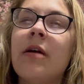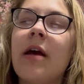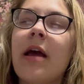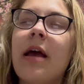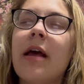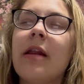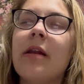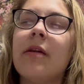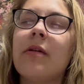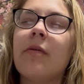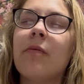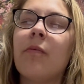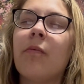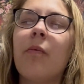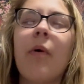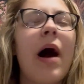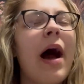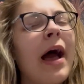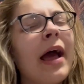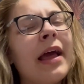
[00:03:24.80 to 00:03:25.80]
And
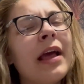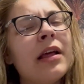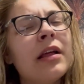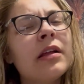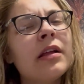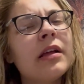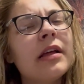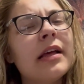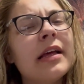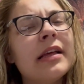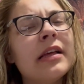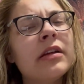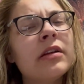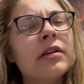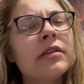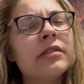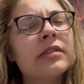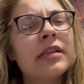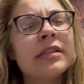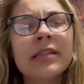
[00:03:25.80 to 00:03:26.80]
why
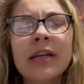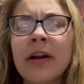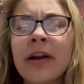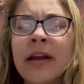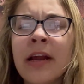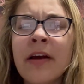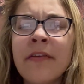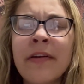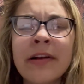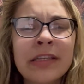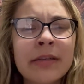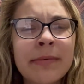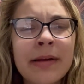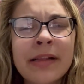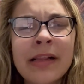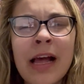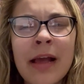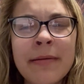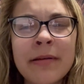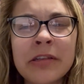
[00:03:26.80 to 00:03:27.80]
is this area affected by
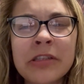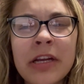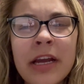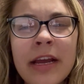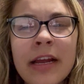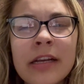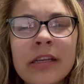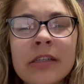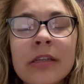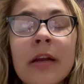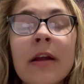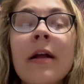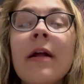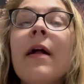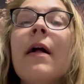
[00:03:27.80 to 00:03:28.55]
climate change?